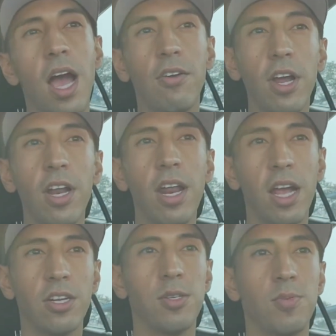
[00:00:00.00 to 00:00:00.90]
I ran out of
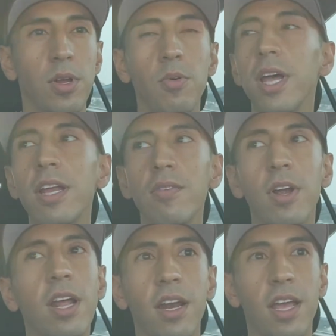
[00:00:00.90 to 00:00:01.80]
hairspray. Well, I didn't
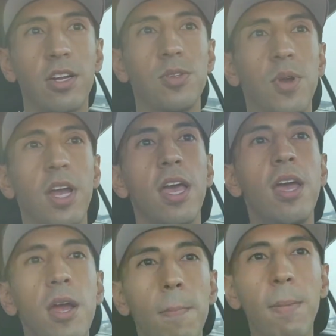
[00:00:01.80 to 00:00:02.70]
run out of
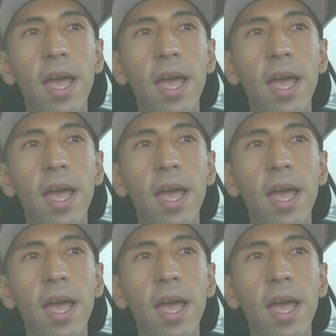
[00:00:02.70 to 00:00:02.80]
hairspray.